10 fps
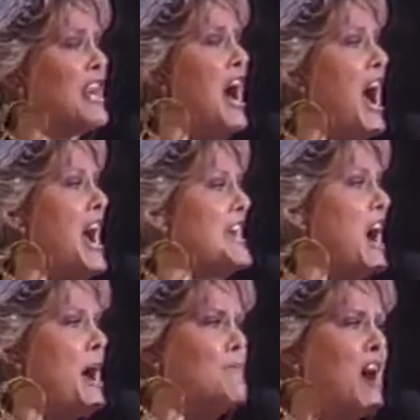light
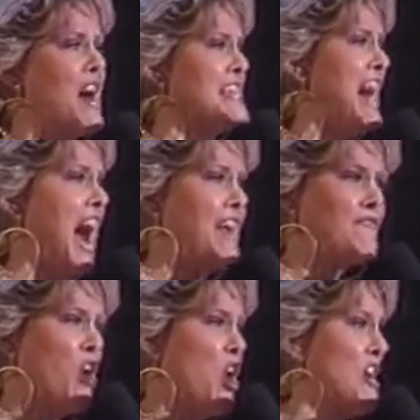up the night
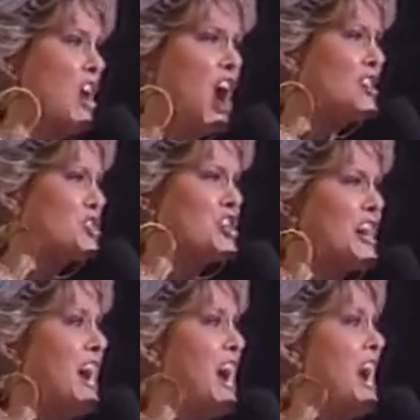for lost
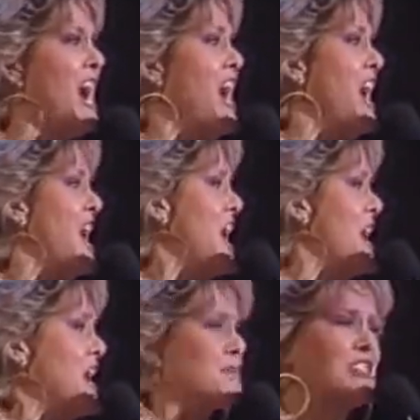
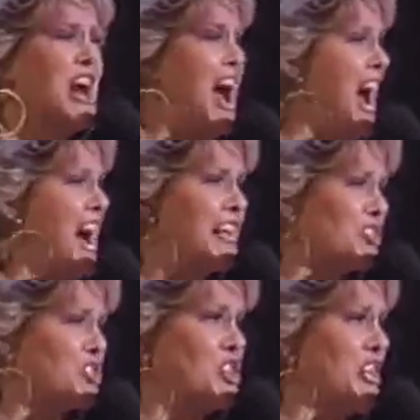ships at
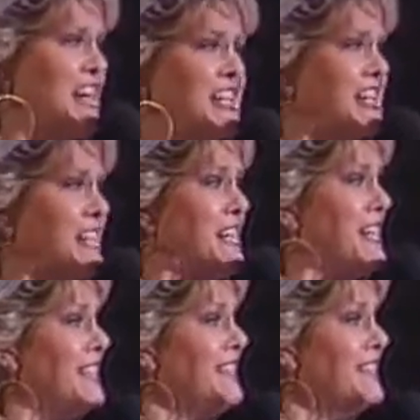
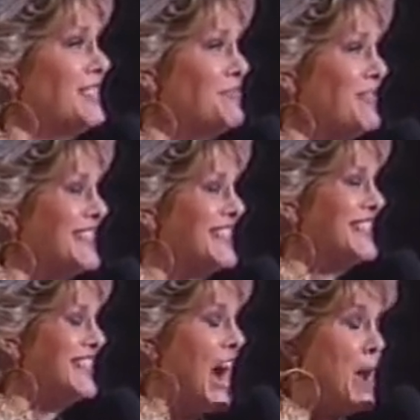sea,
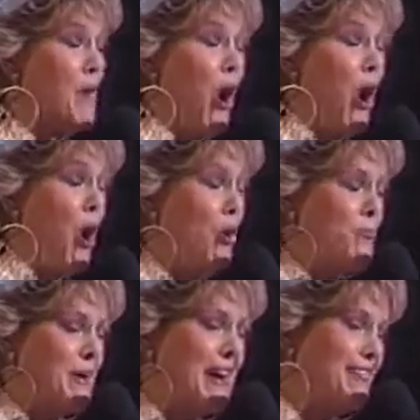I'm
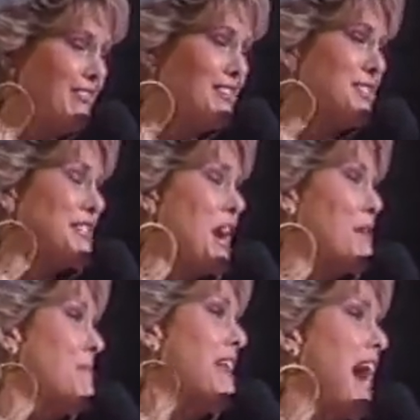hoping the
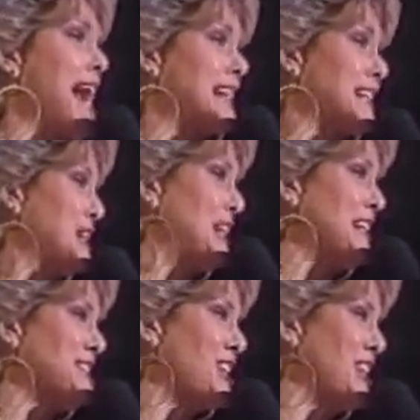same light
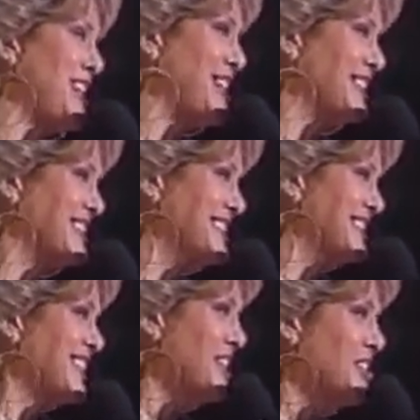leads love
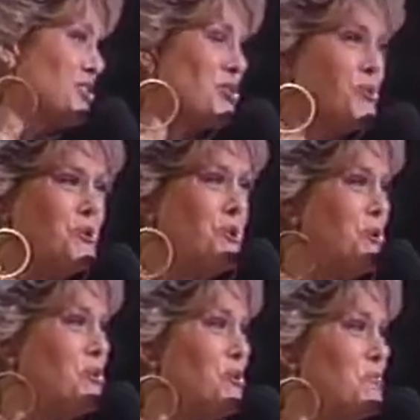to
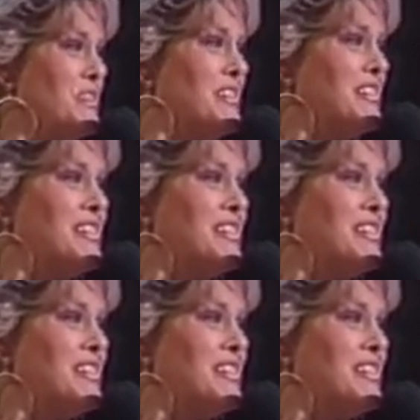me.